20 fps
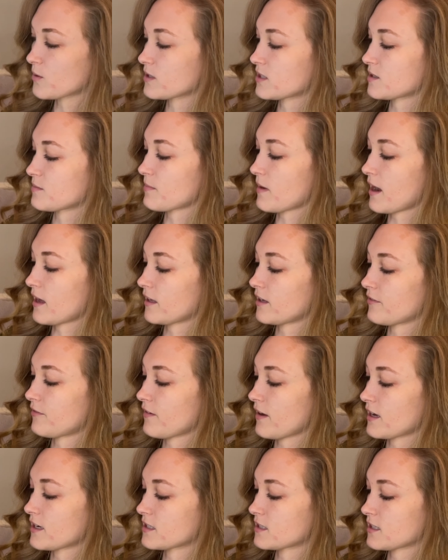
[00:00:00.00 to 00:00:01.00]
smiley
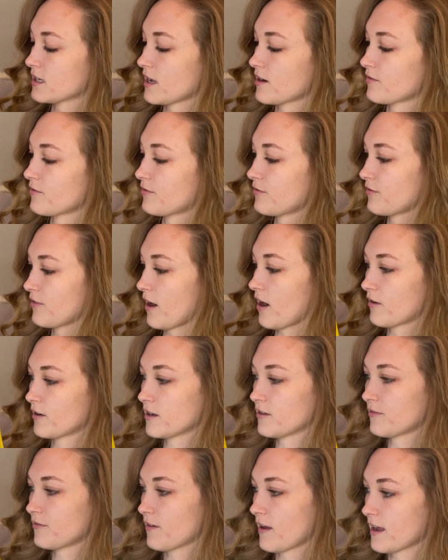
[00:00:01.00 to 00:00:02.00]
face and
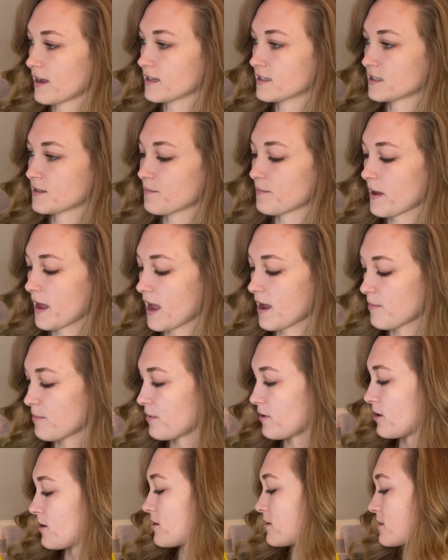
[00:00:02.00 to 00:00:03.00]
frowny face
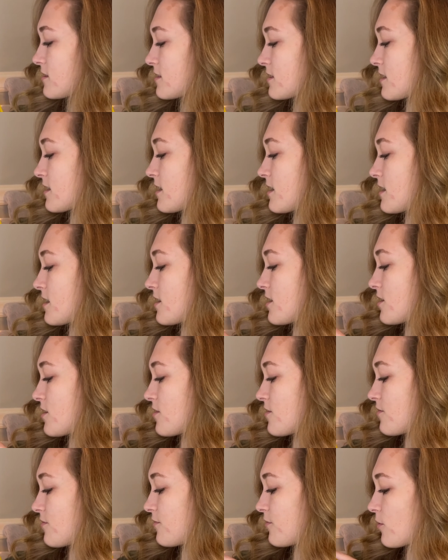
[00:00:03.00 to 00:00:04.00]
papers
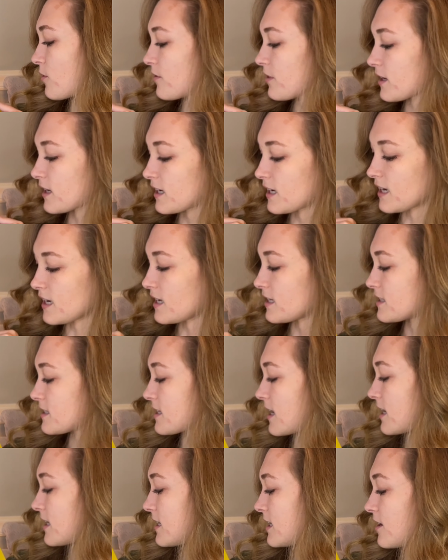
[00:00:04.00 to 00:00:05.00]
for the kids
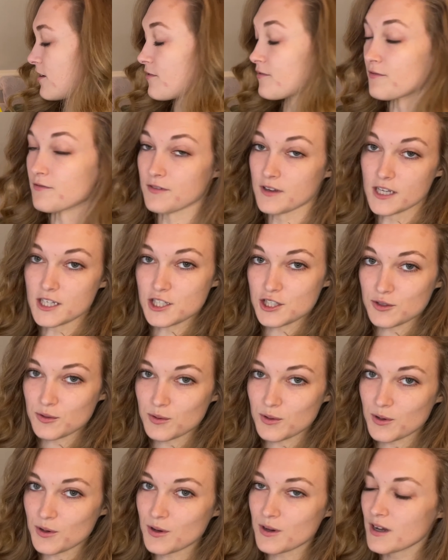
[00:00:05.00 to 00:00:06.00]
that need a
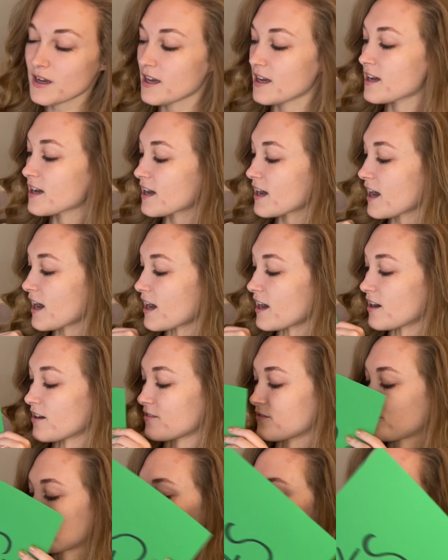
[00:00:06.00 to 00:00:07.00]
visual
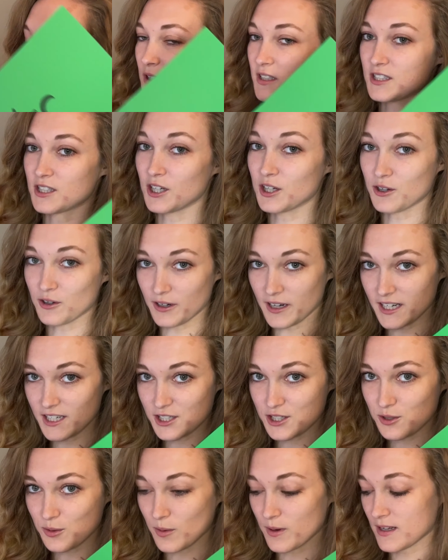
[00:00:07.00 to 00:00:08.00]
of what's a green
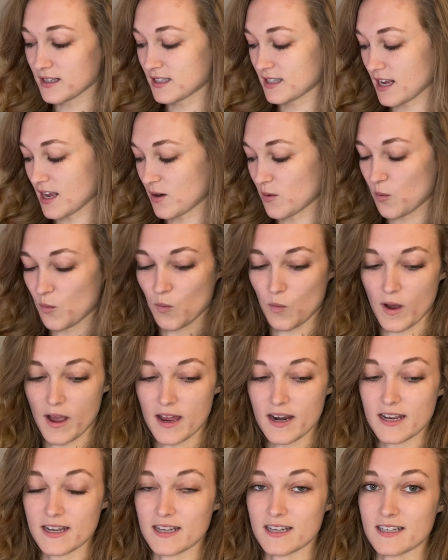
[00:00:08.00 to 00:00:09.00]
choice and what
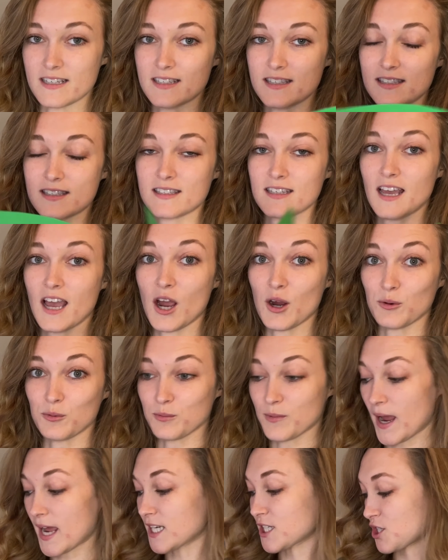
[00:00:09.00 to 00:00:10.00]
is a
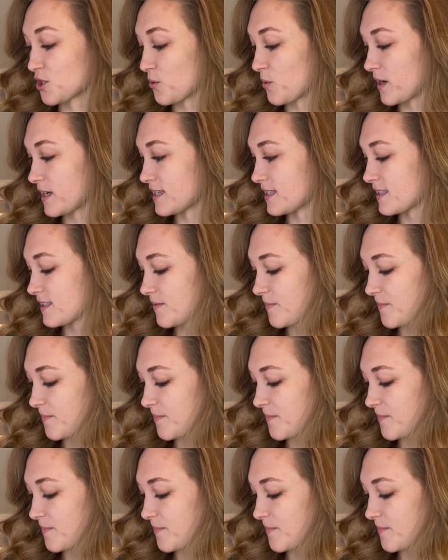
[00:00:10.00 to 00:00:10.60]
red choice.